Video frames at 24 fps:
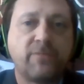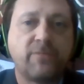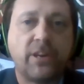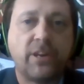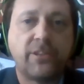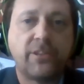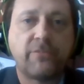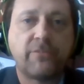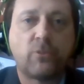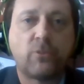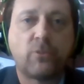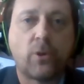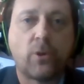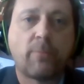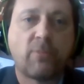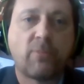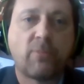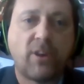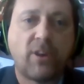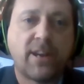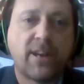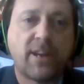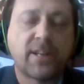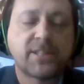You will see the
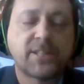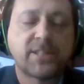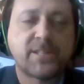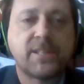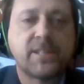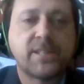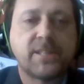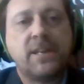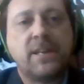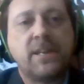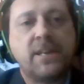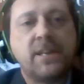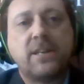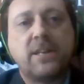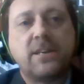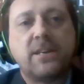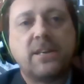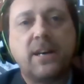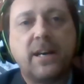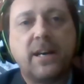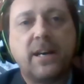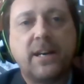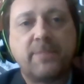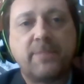stamps on the, on the flooring
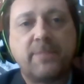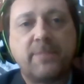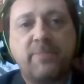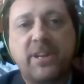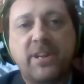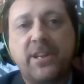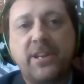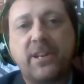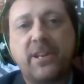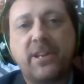products.